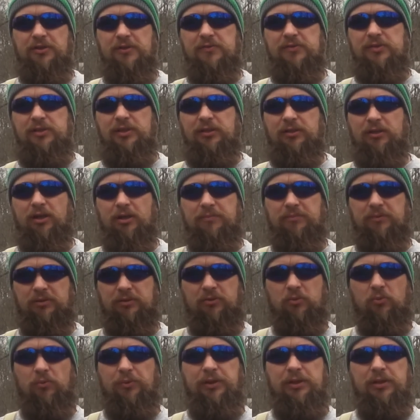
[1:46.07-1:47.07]
I've seen up to
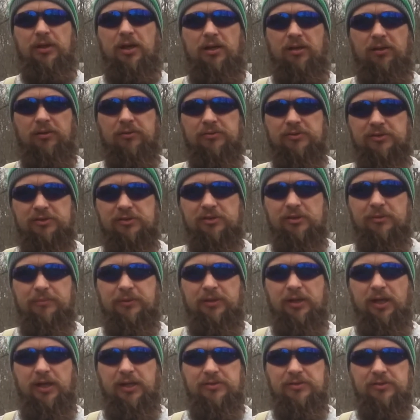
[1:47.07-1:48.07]
$20 in some
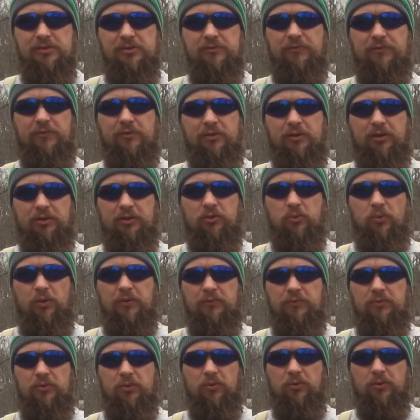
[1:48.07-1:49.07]
cases for a
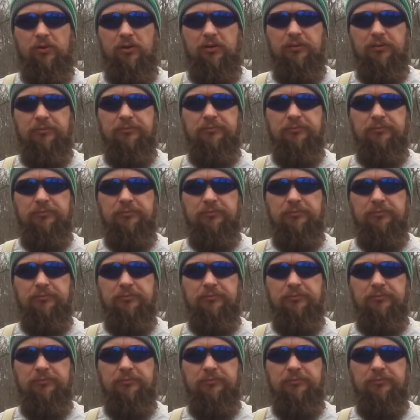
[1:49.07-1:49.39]
12 quarter.